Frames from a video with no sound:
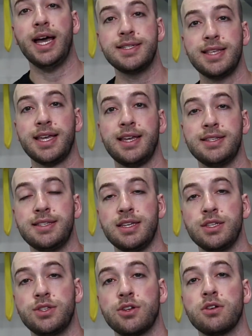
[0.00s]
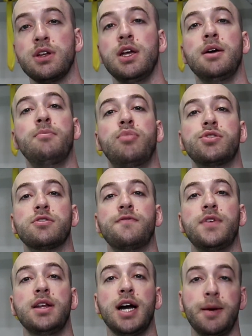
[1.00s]
As that gets easier, put your
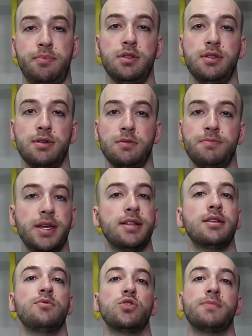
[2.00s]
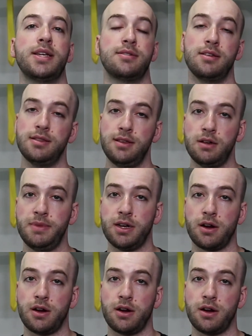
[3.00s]
feet up a little bit, which makes it a little bit